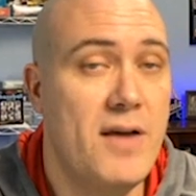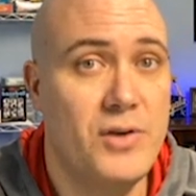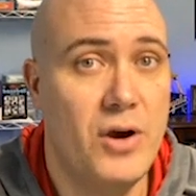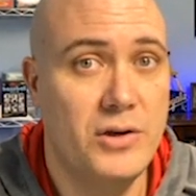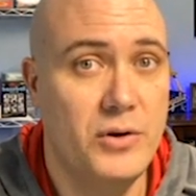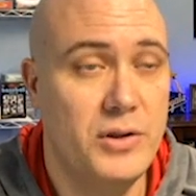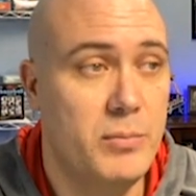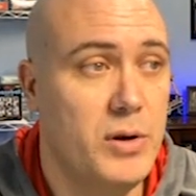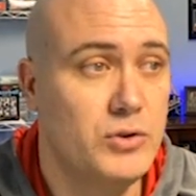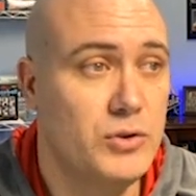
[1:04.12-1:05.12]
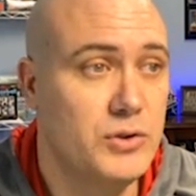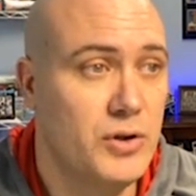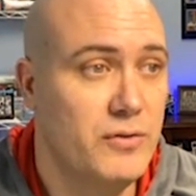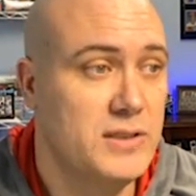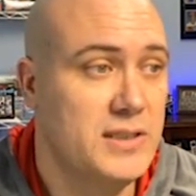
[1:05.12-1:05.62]
talked to at the Postal
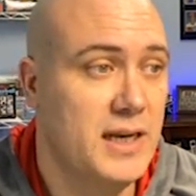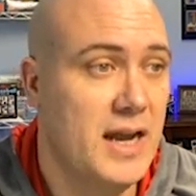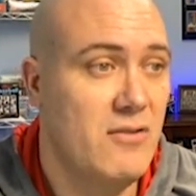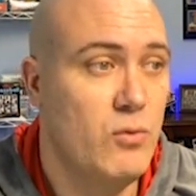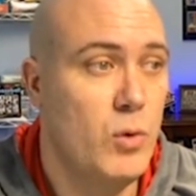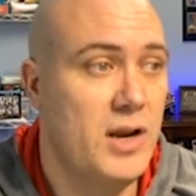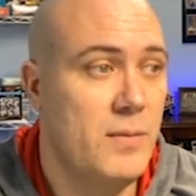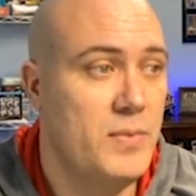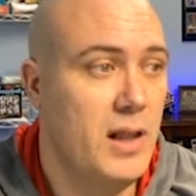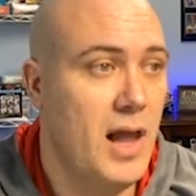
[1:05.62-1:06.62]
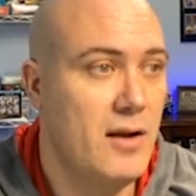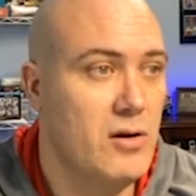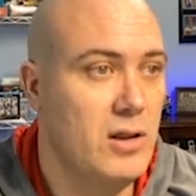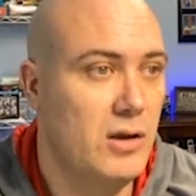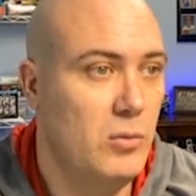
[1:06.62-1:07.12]
Service, and I've went up the ladder
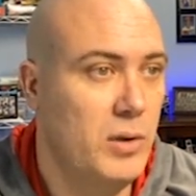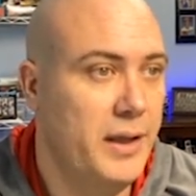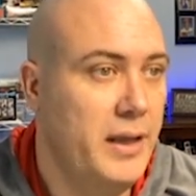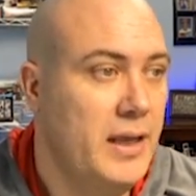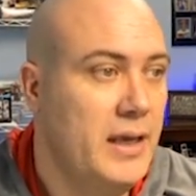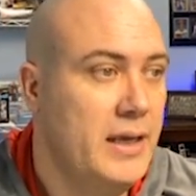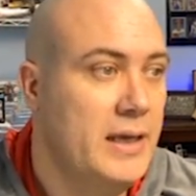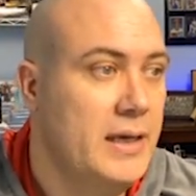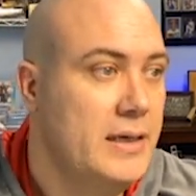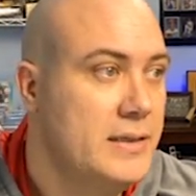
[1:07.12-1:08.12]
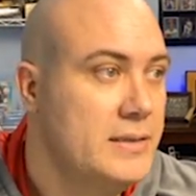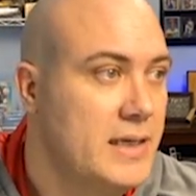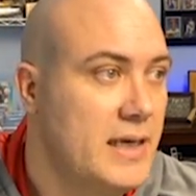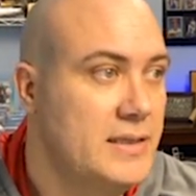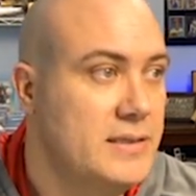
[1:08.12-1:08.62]
a little bit,
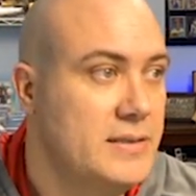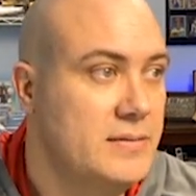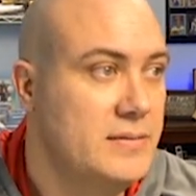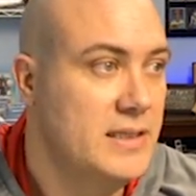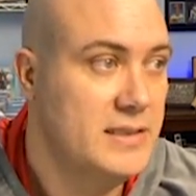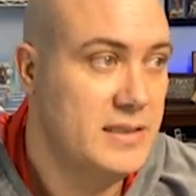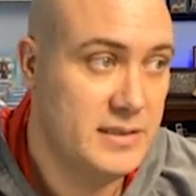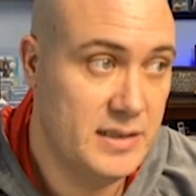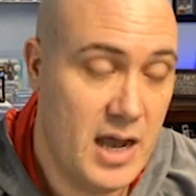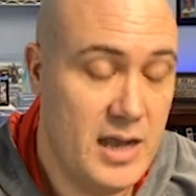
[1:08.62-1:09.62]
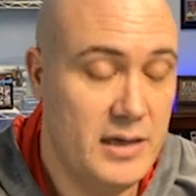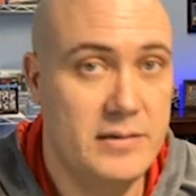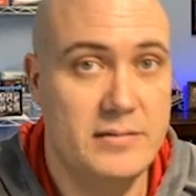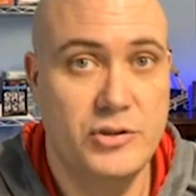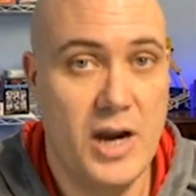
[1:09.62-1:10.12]
says this is not
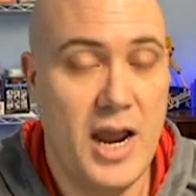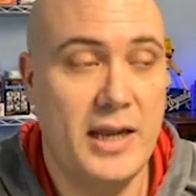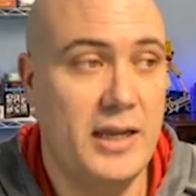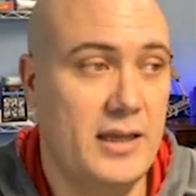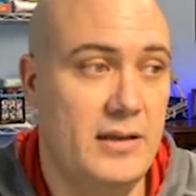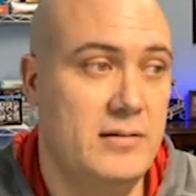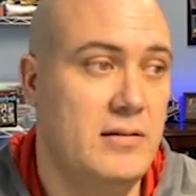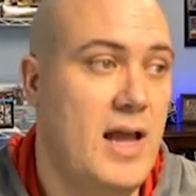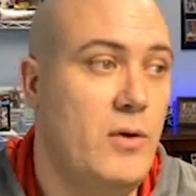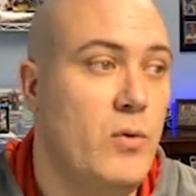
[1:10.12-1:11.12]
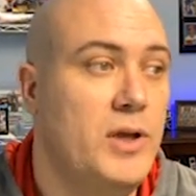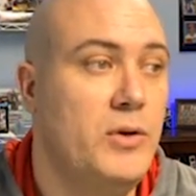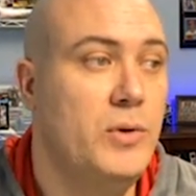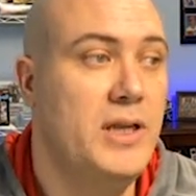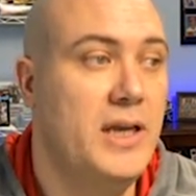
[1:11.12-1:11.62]
tracking like what
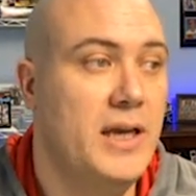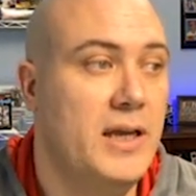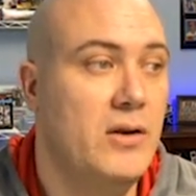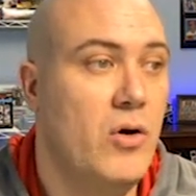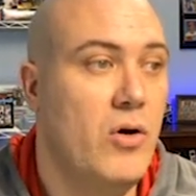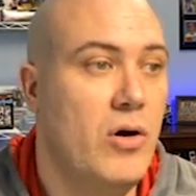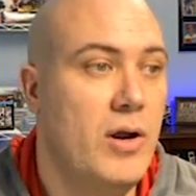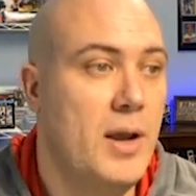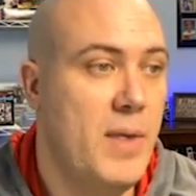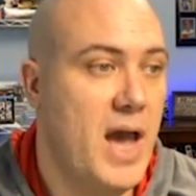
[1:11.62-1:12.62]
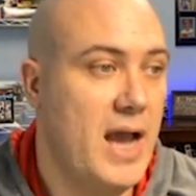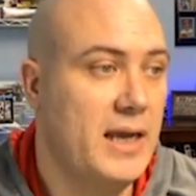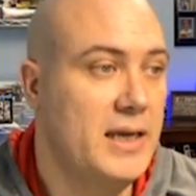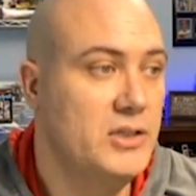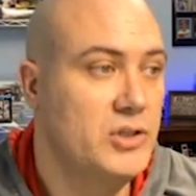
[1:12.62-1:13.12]
you would get on a
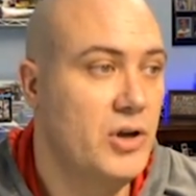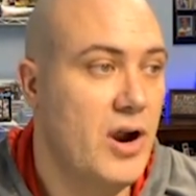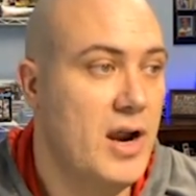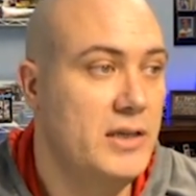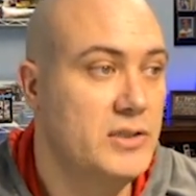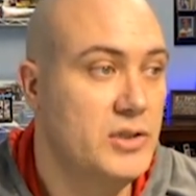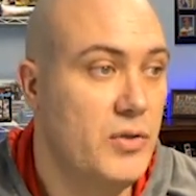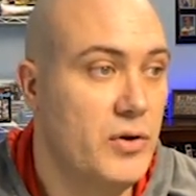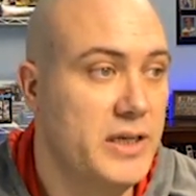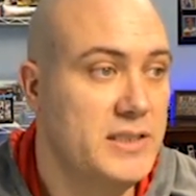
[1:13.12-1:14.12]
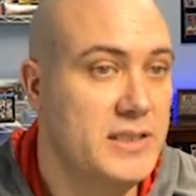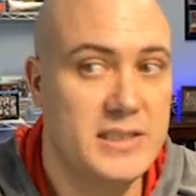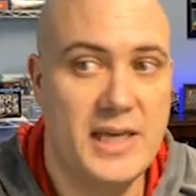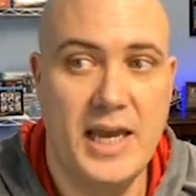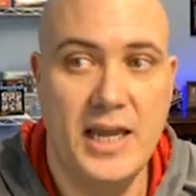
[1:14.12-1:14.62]
package. All right, so there is a
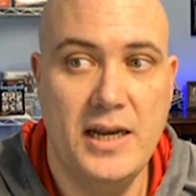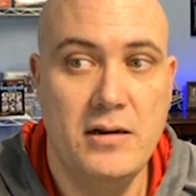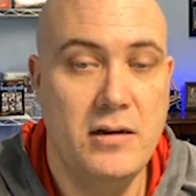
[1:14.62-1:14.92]
scan